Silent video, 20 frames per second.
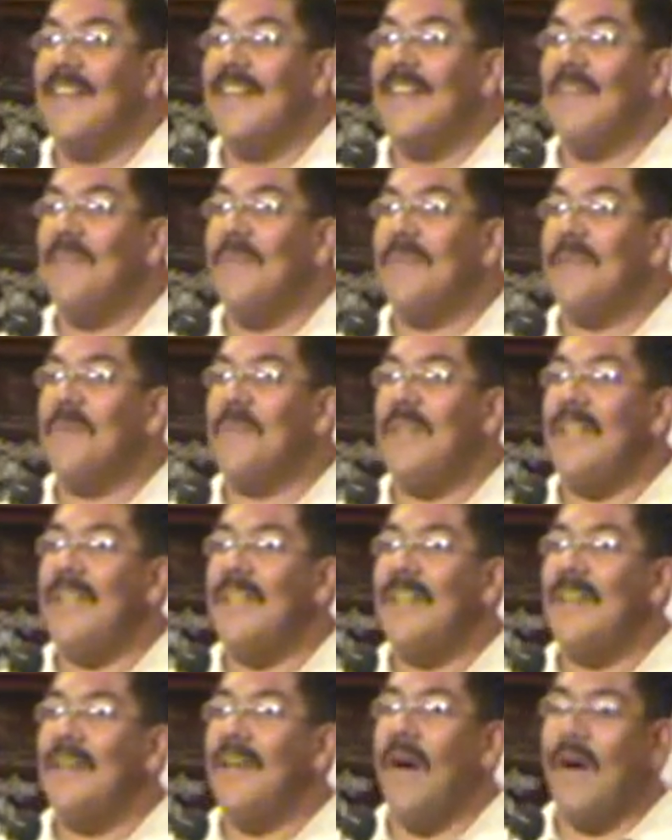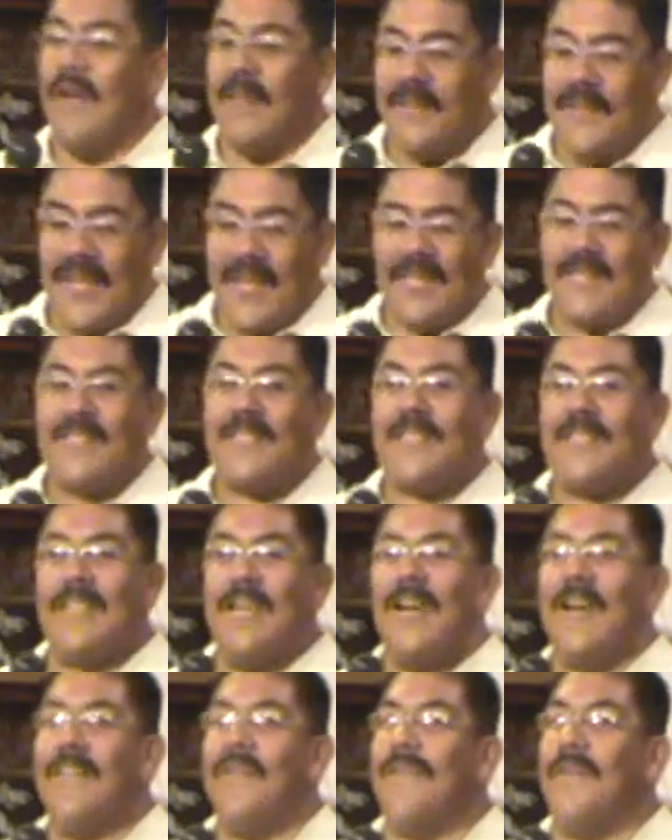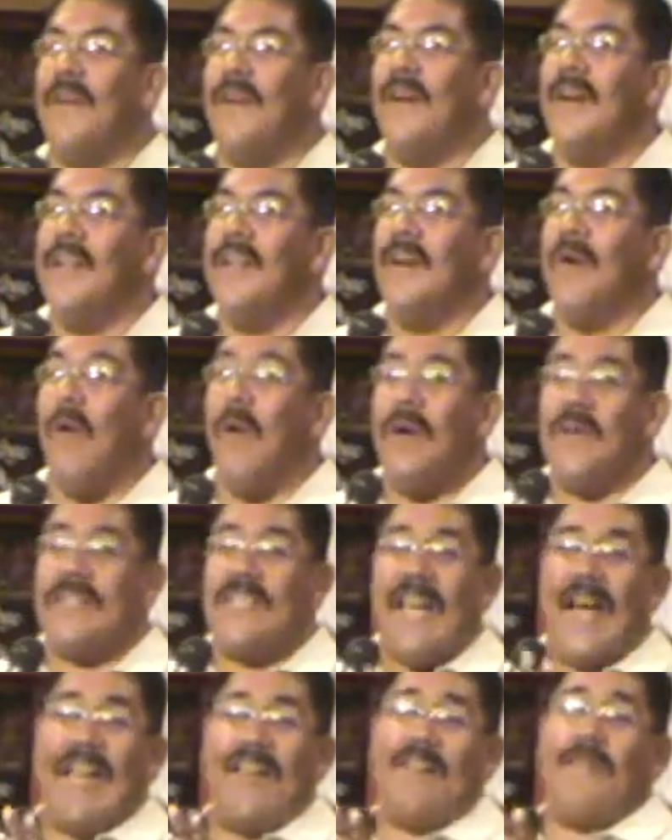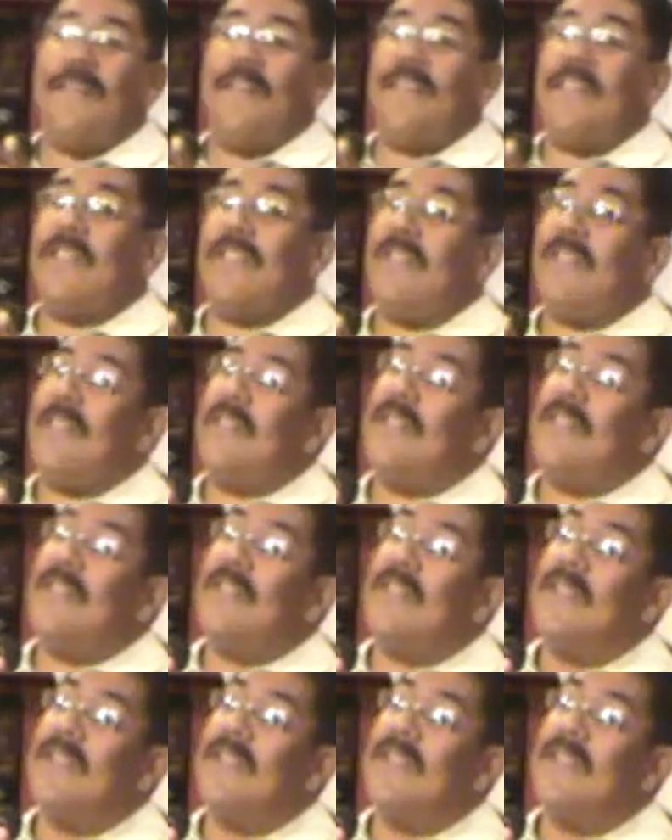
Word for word: You with me? All that stuff or, or television?